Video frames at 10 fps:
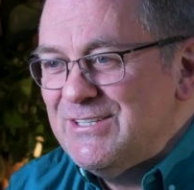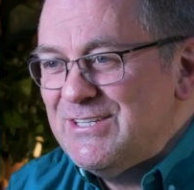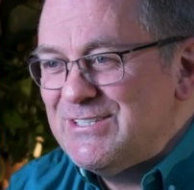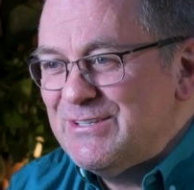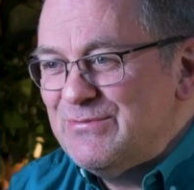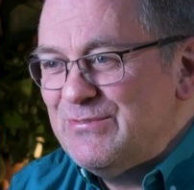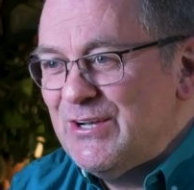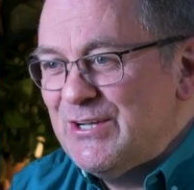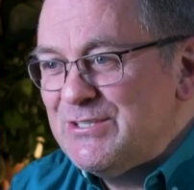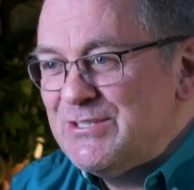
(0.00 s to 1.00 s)
This is the
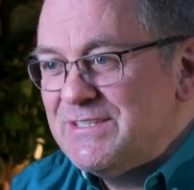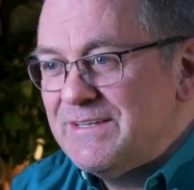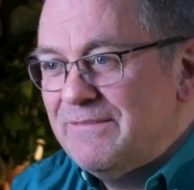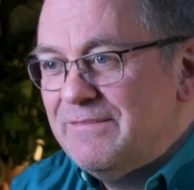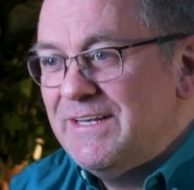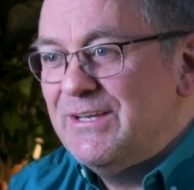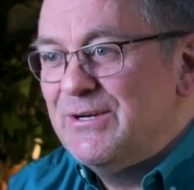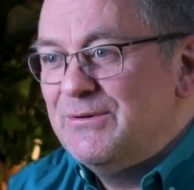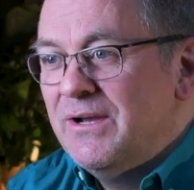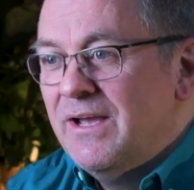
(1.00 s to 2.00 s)
first
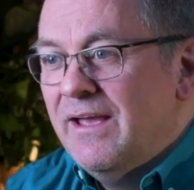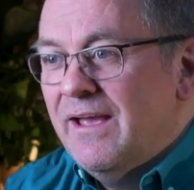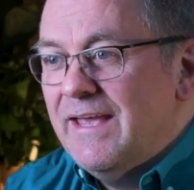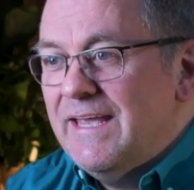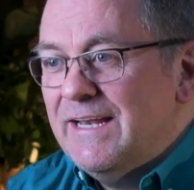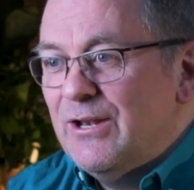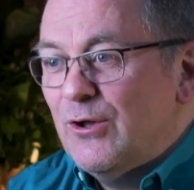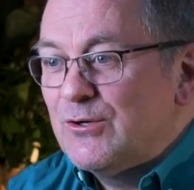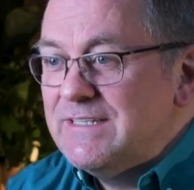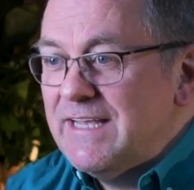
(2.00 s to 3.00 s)
video in
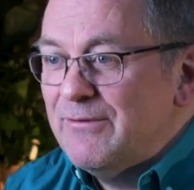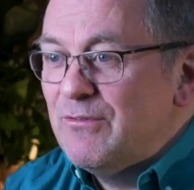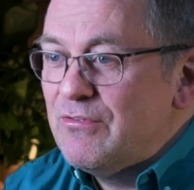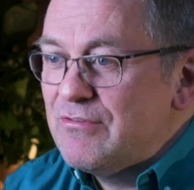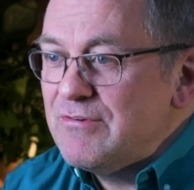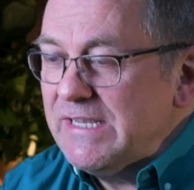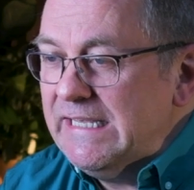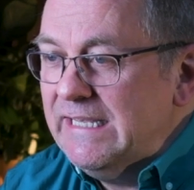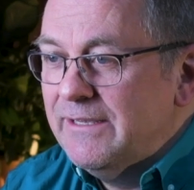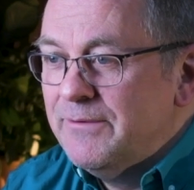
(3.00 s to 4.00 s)
lockdown
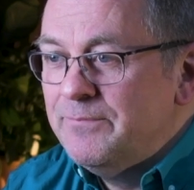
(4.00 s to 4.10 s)
3,